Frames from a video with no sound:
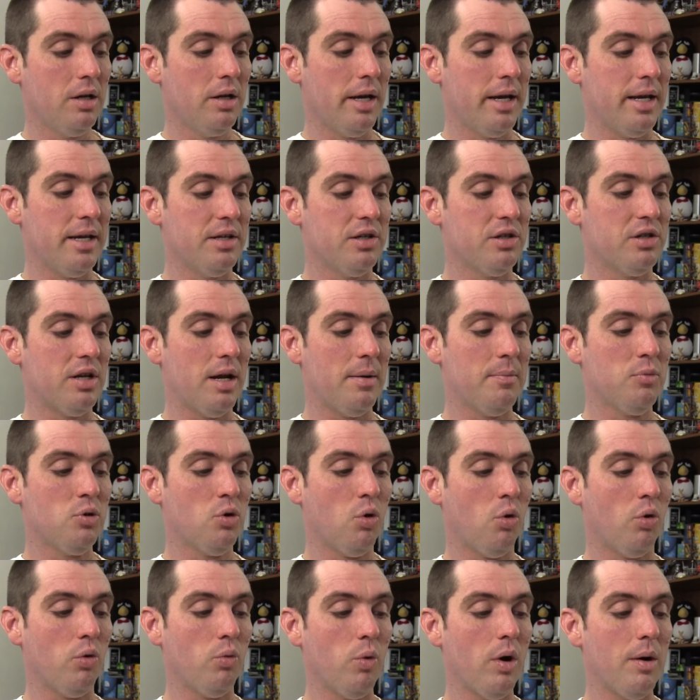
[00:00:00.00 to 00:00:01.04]
A step
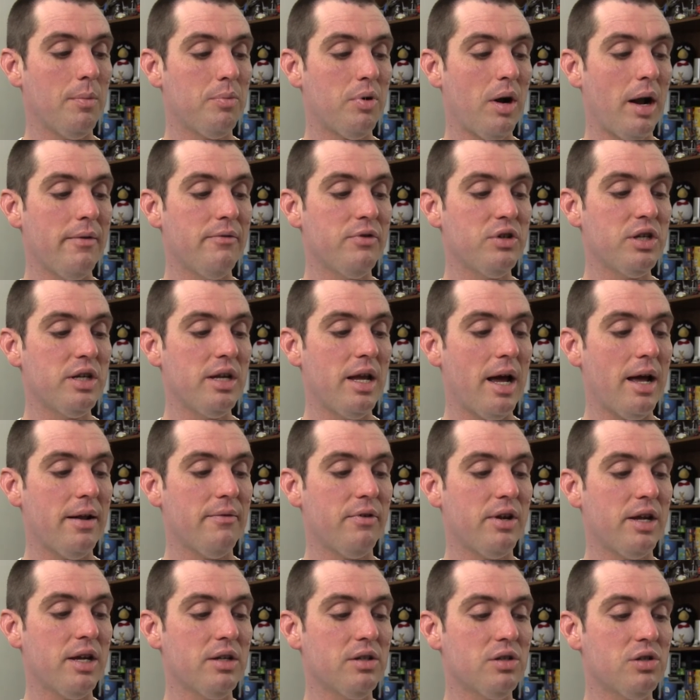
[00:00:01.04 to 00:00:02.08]
toward what privacy
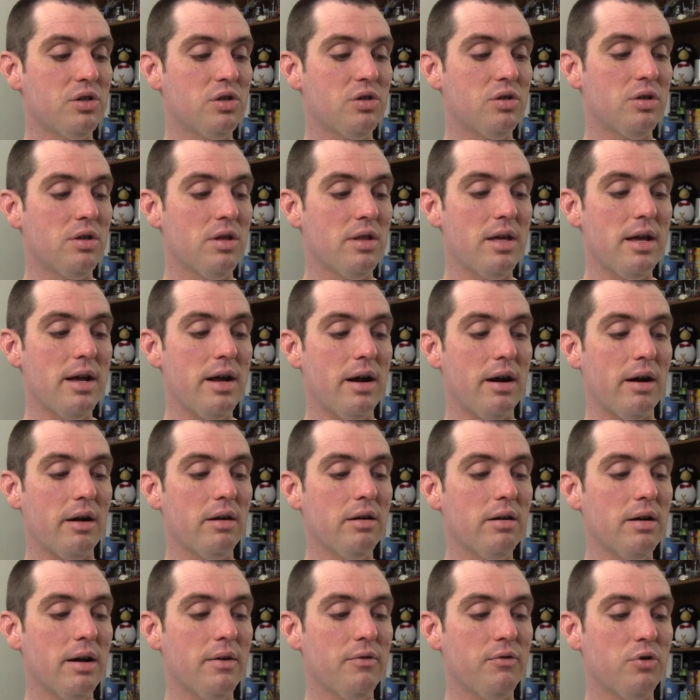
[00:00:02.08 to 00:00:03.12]
advocates
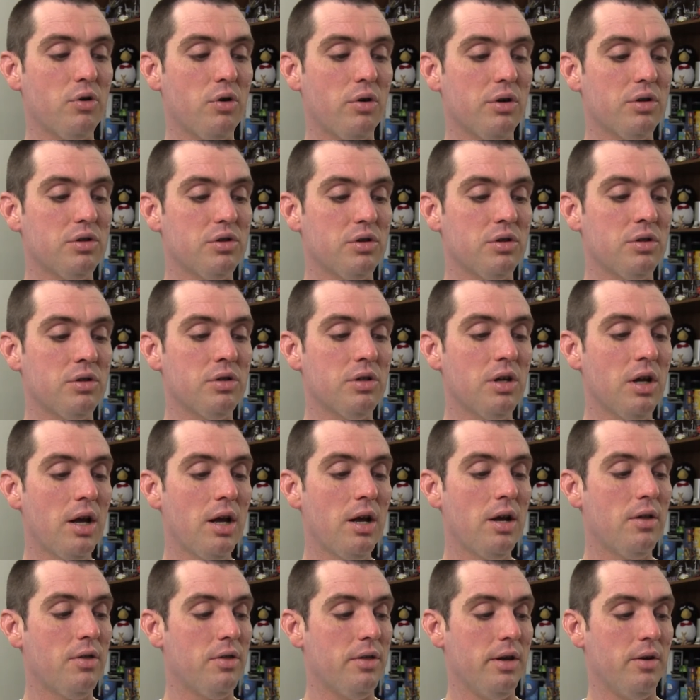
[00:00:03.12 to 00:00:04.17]
there have christened
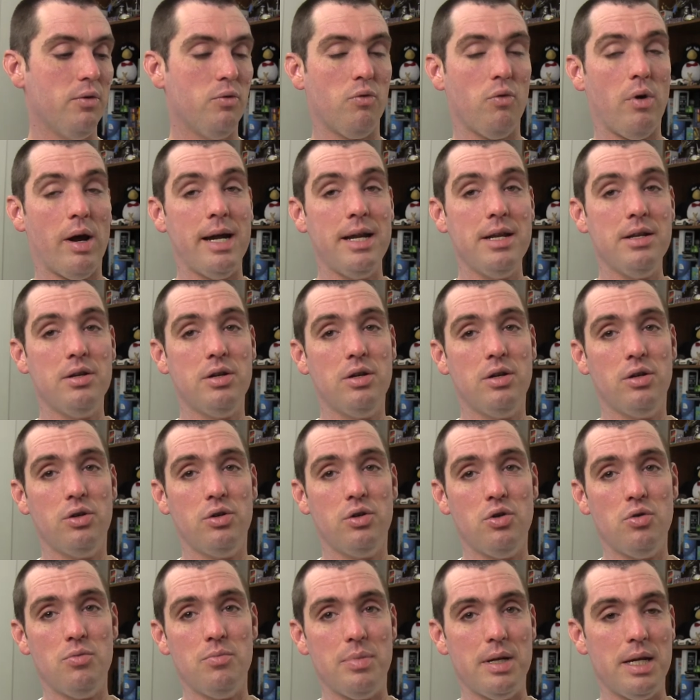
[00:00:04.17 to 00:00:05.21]
the right
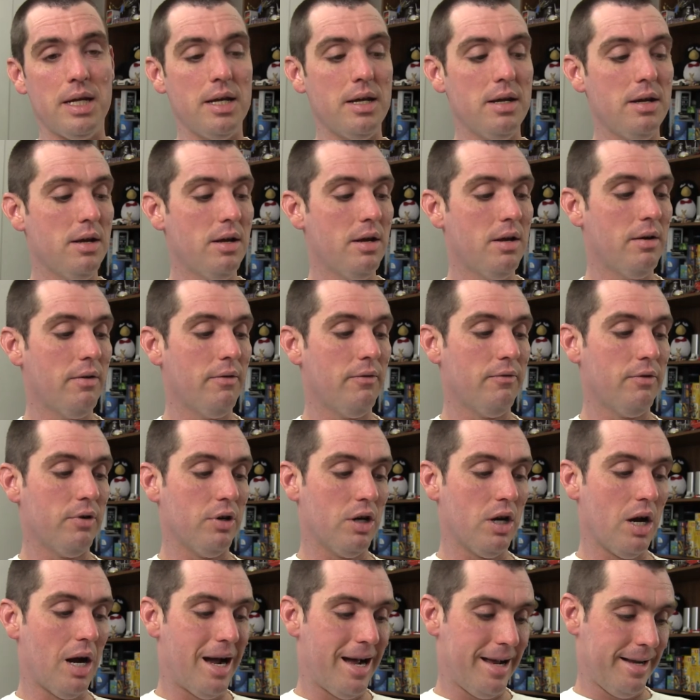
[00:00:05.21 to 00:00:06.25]
to be
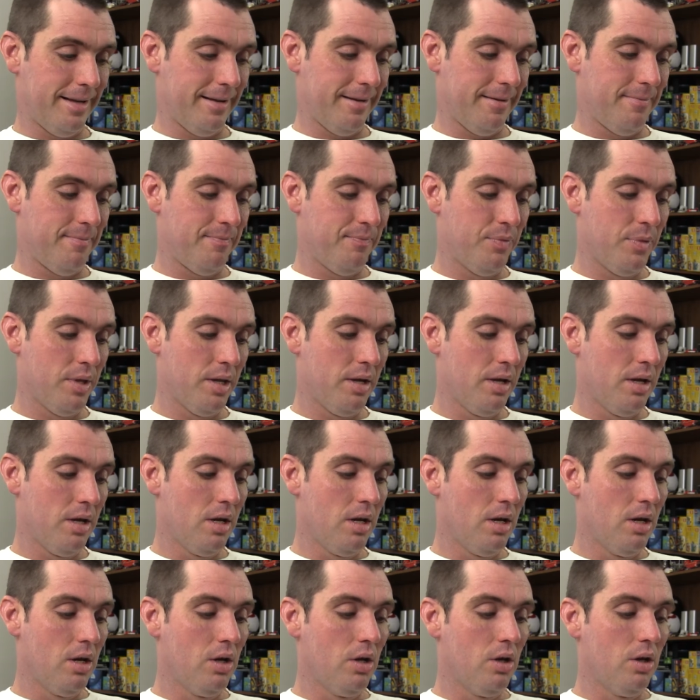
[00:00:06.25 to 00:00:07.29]
forgotten.
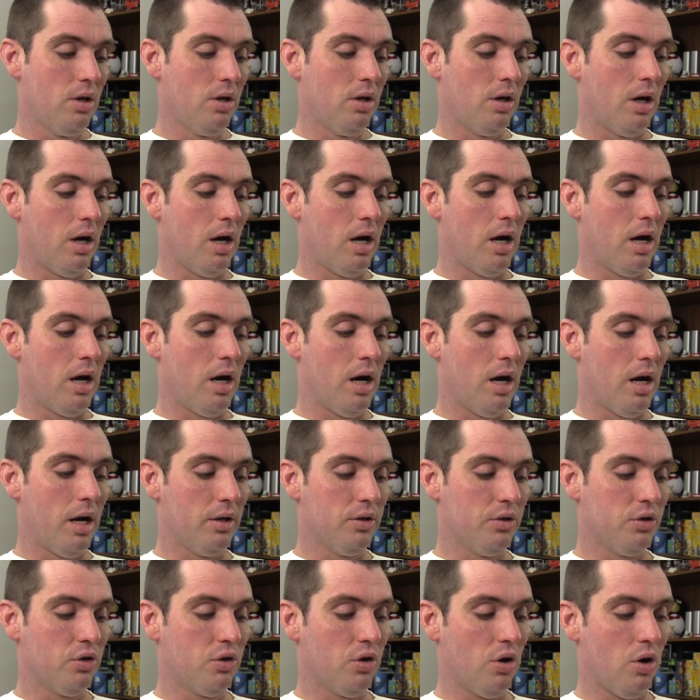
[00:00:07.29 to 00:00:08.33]
Uh,
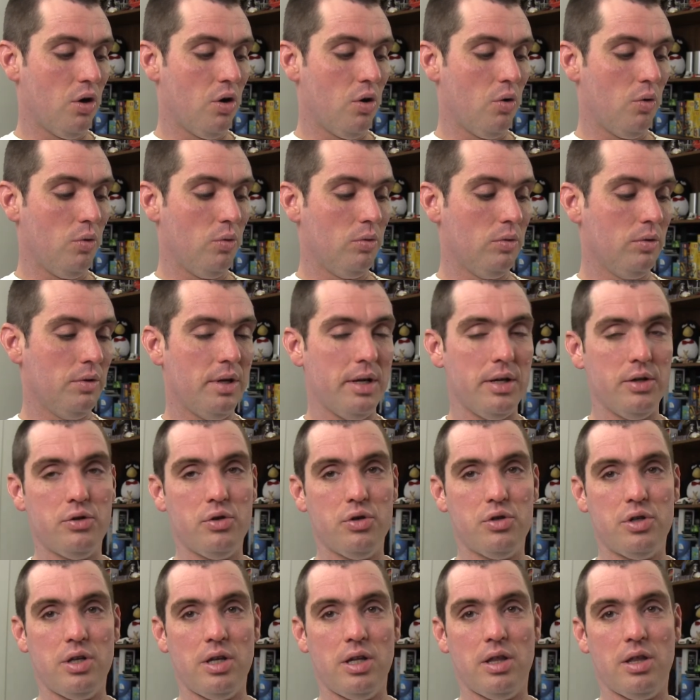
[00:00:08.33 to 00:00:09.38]
so the
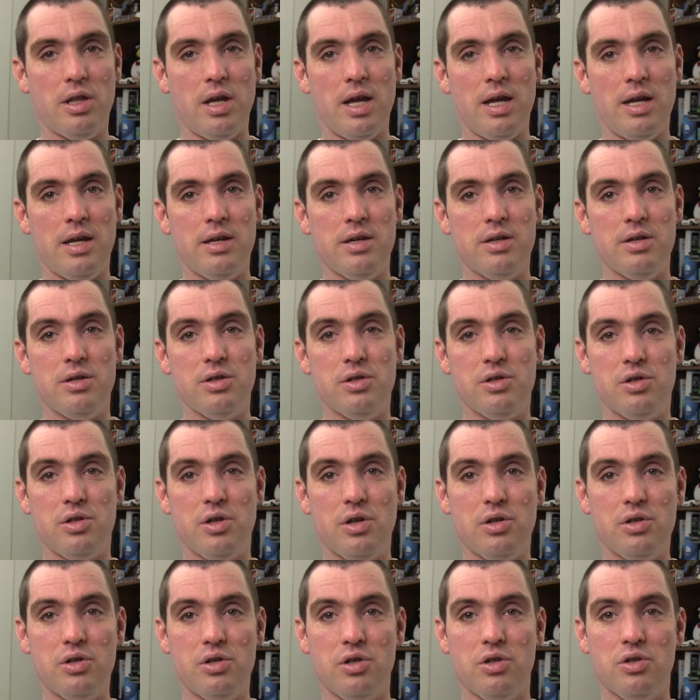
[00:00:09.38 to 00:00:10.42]
interesting thing is
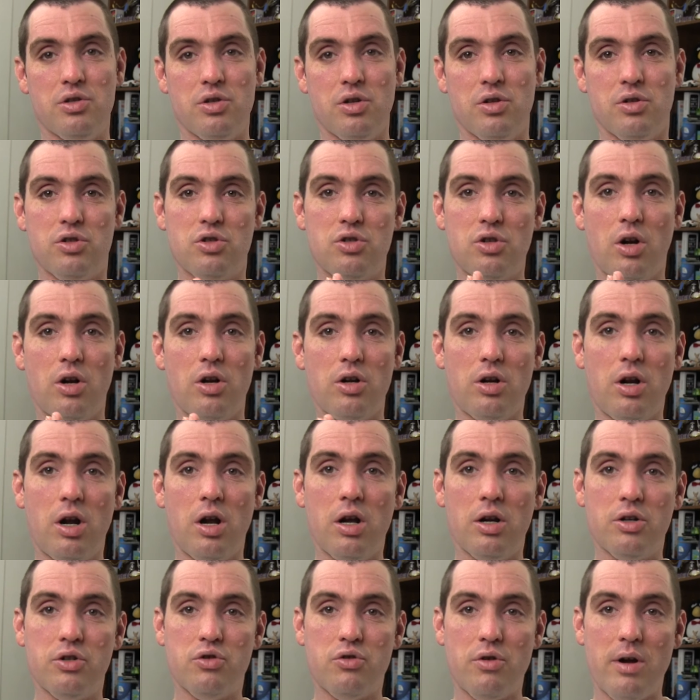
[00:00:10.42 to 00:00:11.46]
this is in stark
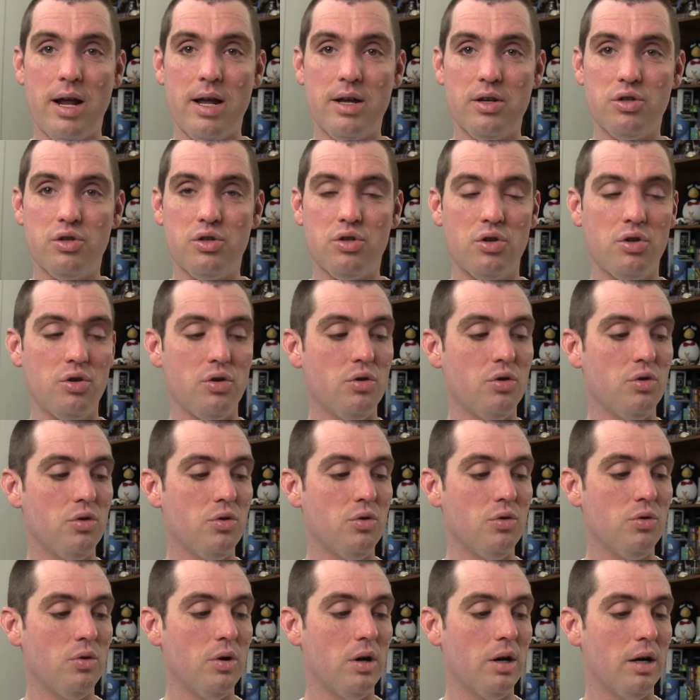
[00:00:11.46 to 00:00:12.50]
contrast
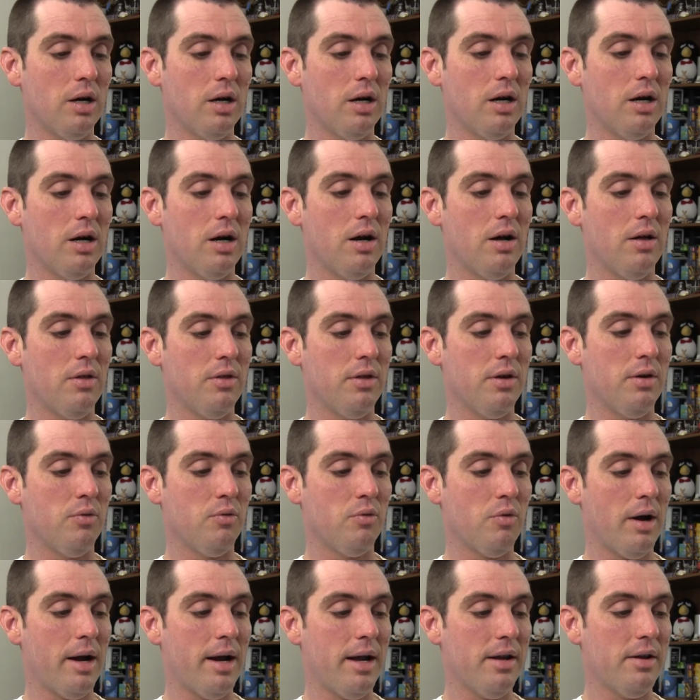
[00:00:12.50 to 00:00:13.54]
to uh, the
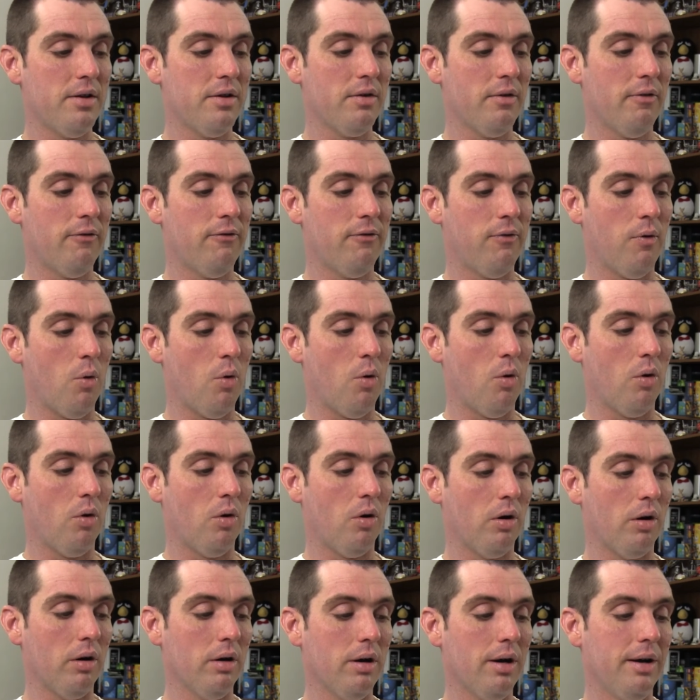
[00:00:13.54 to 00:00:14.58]
right
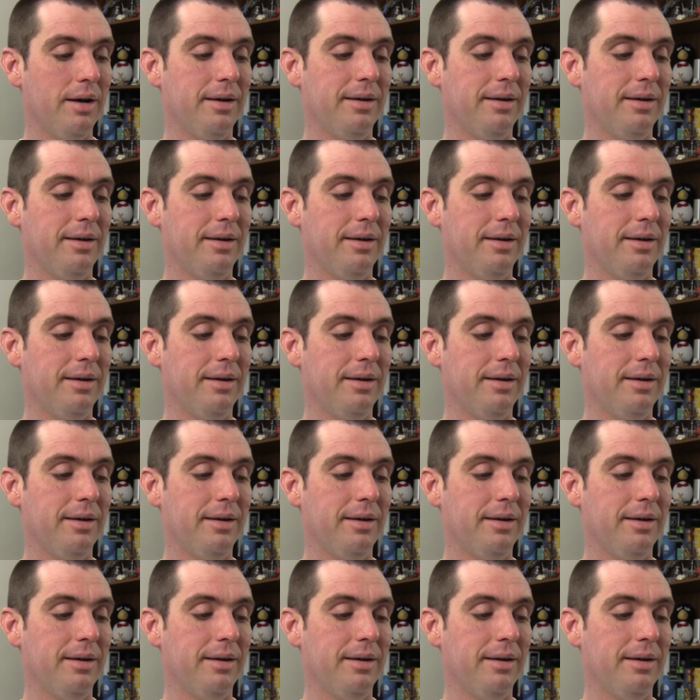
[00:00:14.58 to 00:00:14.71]
for